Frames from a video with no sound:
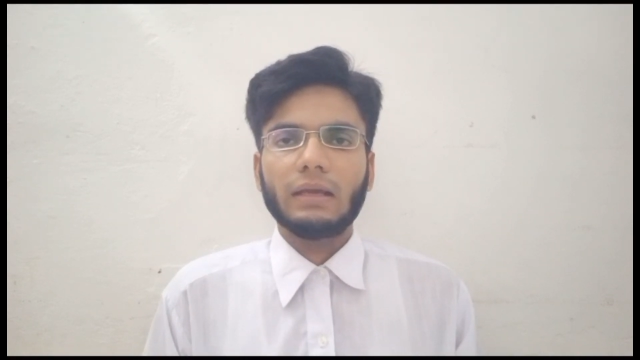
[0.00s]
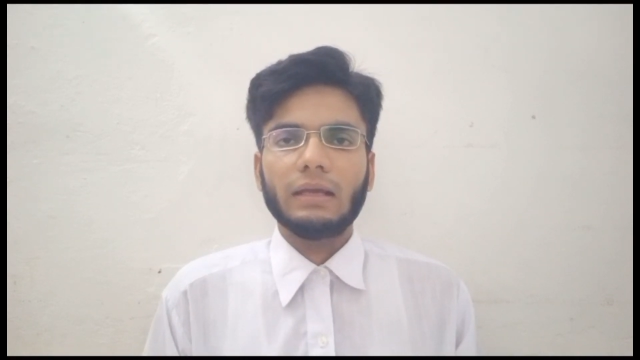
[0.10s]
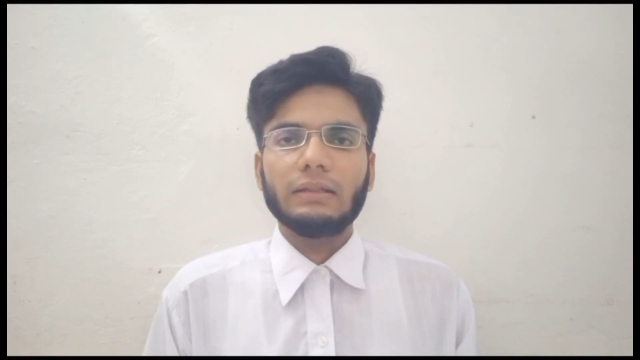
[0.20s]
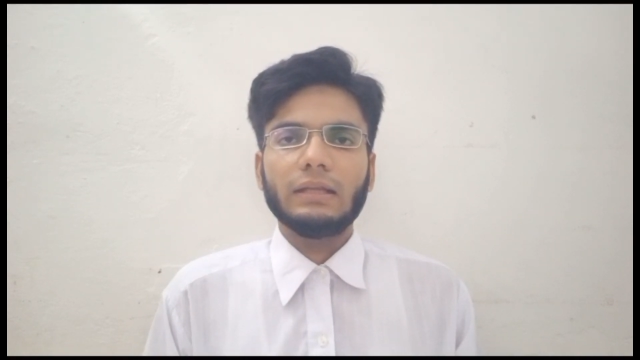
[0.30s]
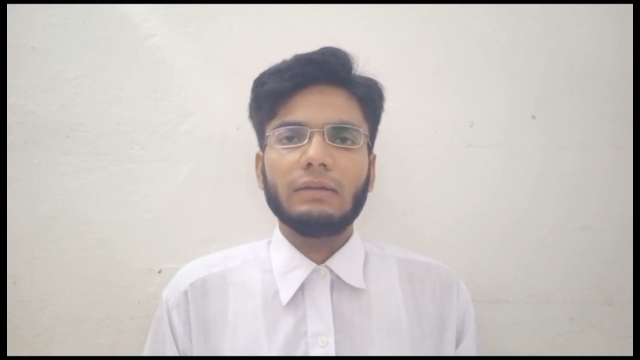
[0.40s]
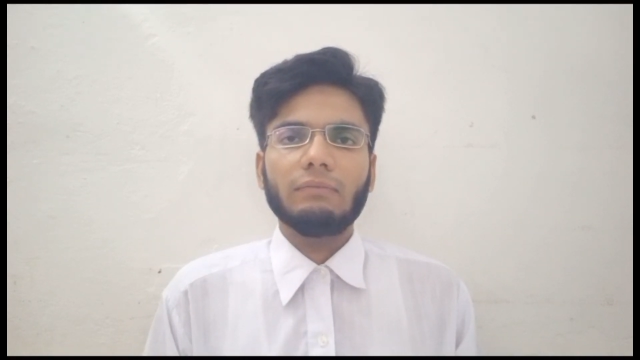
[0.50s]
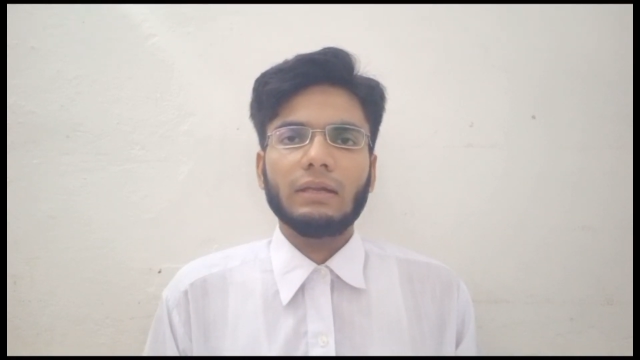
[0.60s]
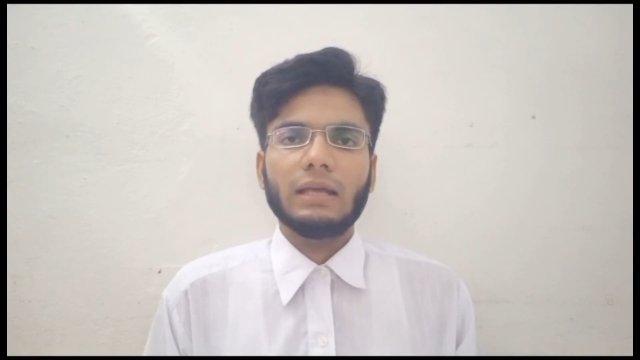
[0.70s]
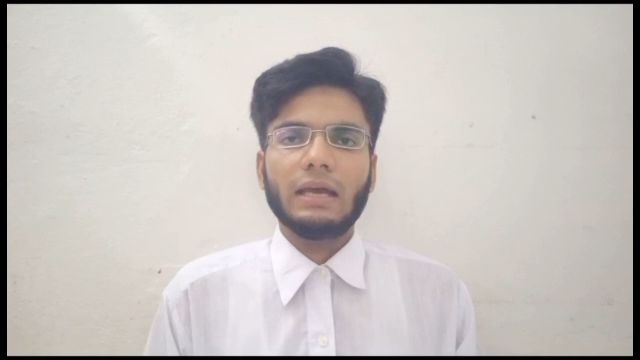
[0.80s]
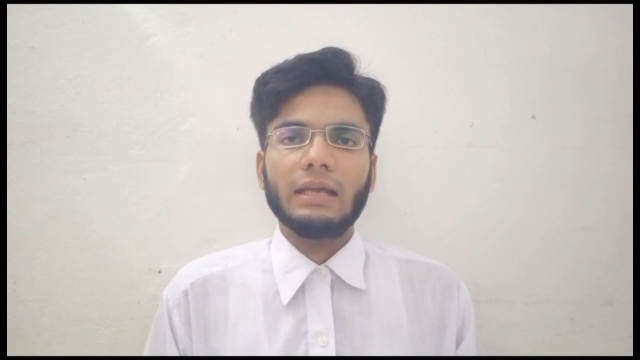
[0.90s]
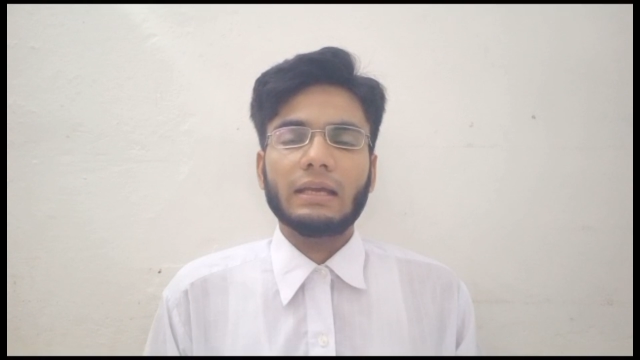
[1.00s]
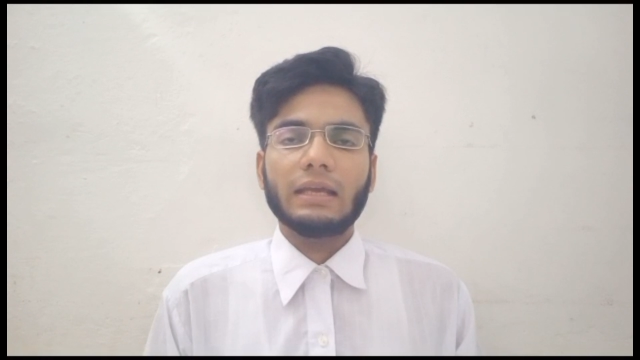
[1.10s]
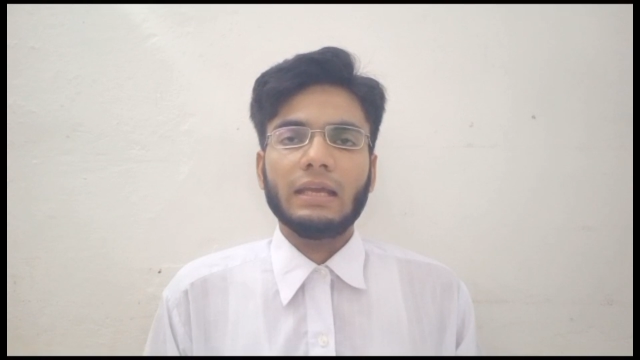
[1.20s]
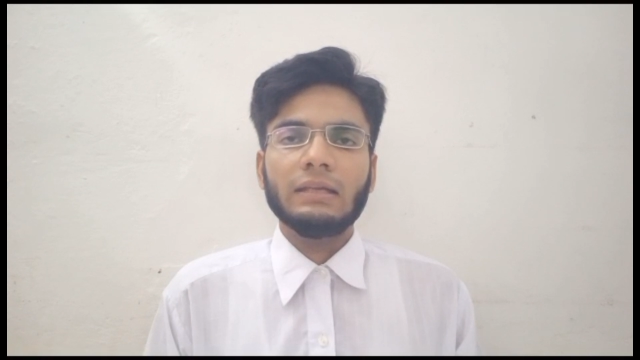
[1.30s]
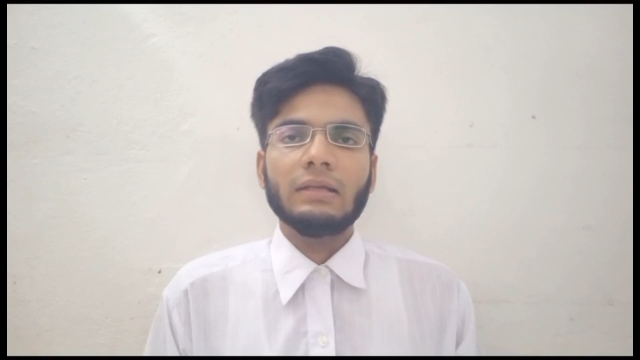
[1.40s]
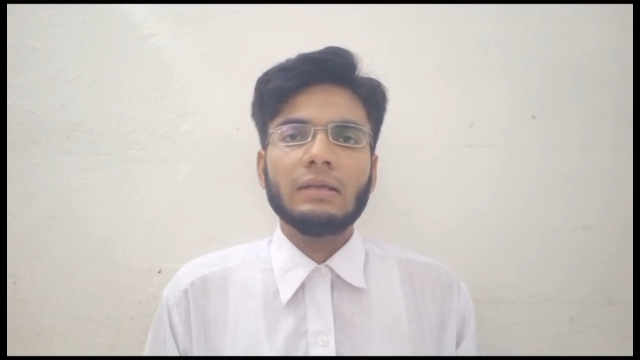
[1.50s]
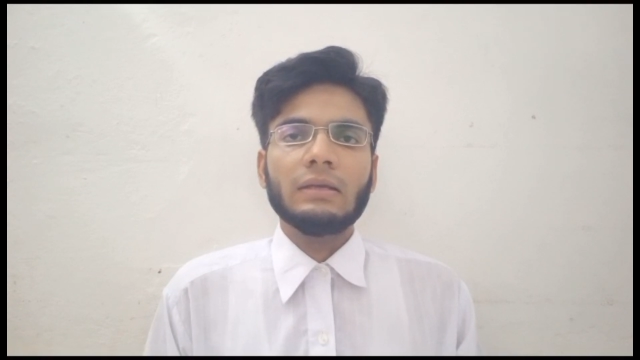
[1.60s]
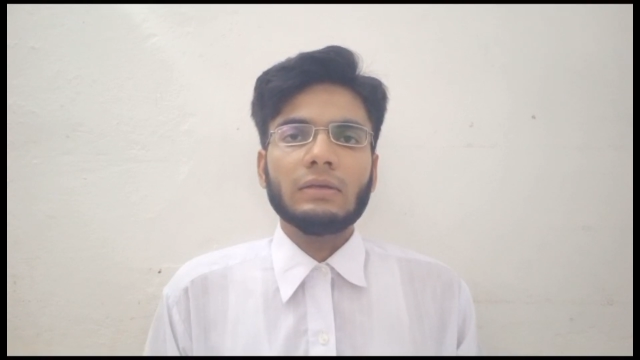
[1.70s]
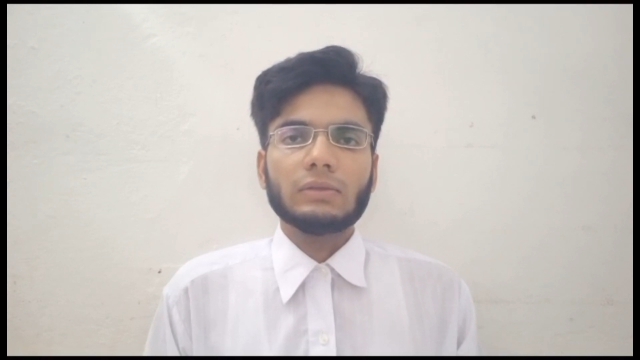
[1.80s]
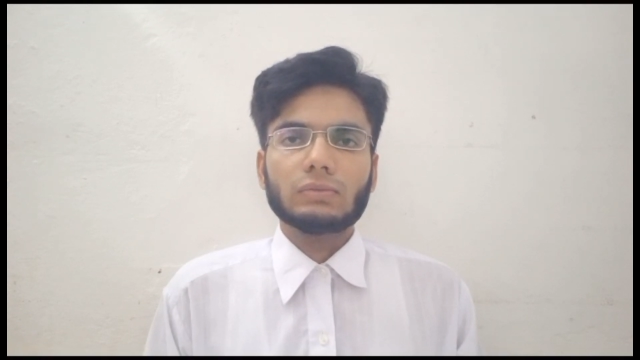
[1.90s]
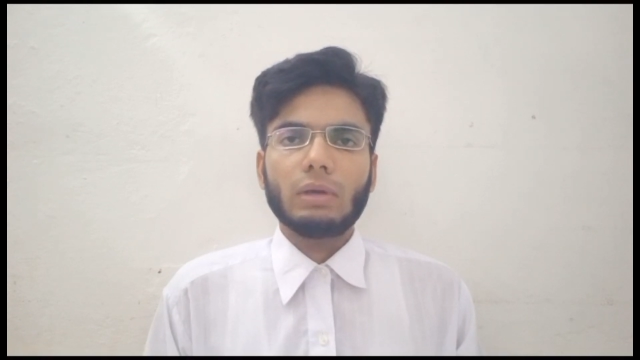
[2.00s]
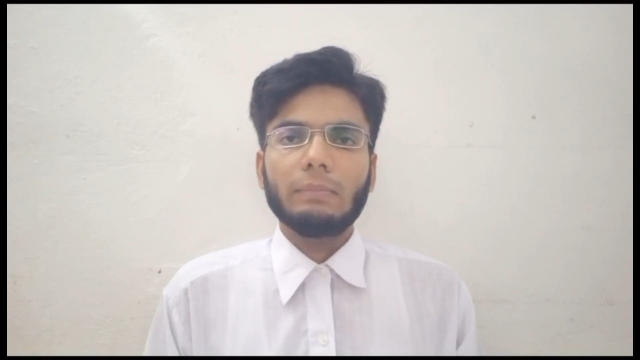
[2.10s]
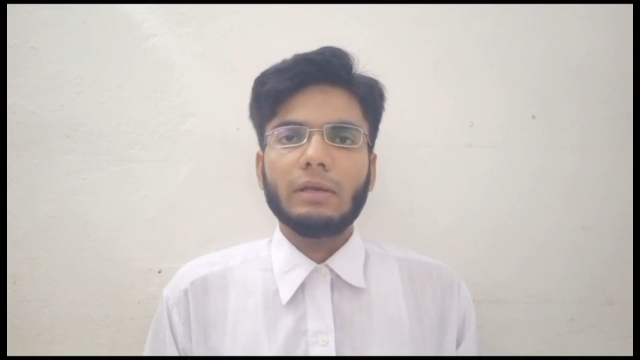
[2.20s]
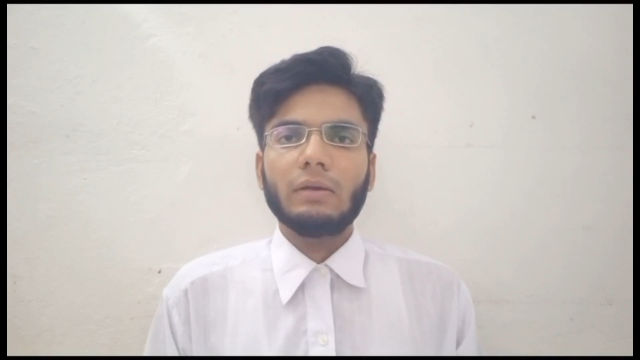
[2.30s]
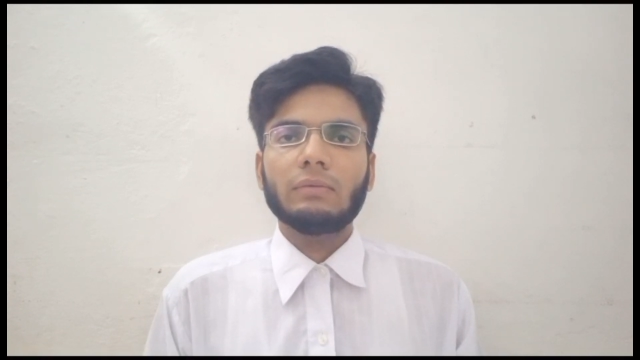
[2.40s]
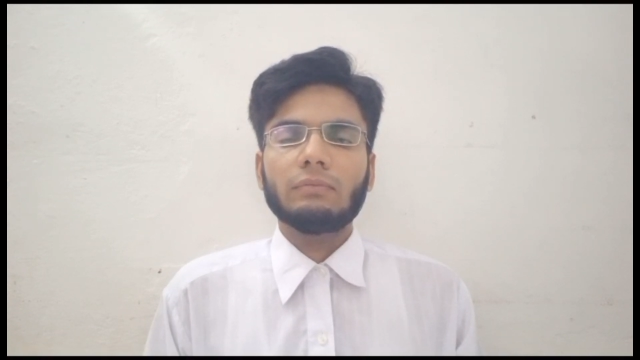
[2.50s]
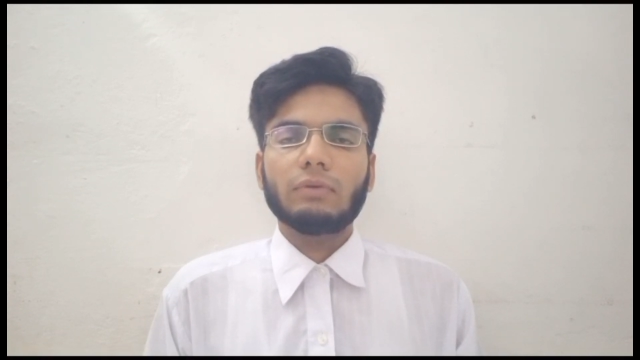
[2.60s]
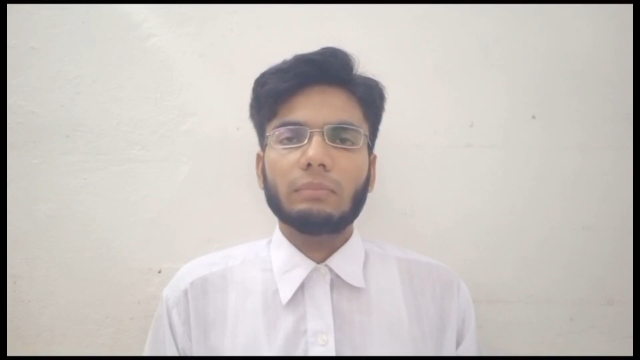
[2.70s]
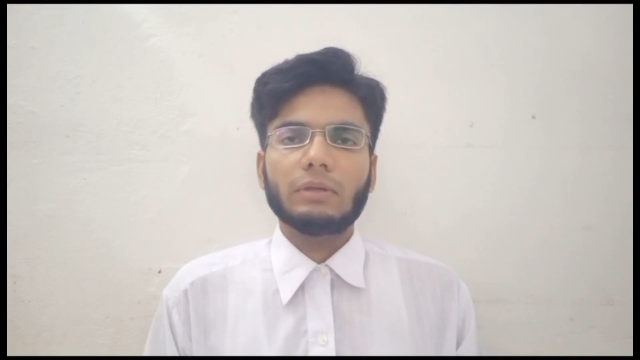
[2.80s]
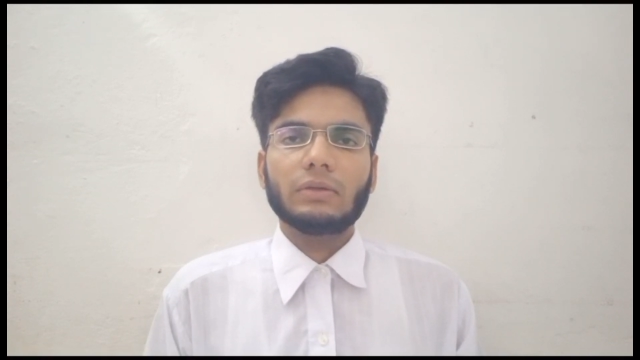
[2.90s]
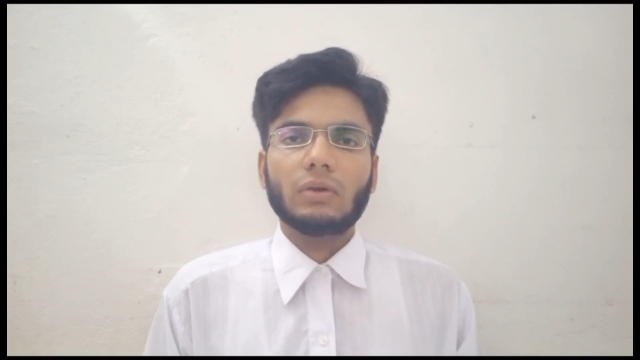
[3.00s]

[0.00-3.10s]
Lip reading: and then when I again swipe down from the